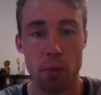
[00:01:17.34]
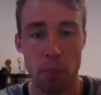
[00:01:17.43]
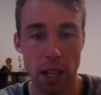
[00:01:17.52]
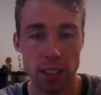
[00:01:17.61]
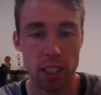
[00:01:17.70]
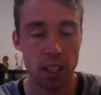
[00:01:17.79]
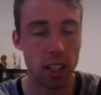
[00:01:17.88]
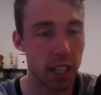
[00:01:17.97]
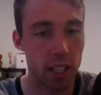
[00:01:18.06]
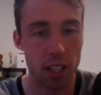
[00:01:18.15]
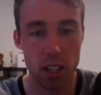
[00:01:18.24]

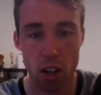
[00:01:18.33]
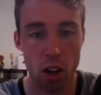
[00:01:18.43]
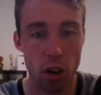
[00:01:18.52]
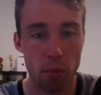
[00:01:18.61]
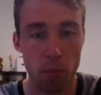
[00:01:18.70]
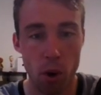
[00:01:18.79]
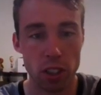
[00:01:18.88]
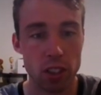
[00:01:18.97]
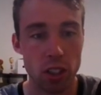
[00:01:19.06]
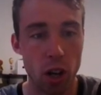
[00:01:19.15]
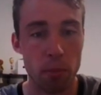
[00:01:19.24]
basically on my
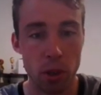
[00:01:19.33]
side,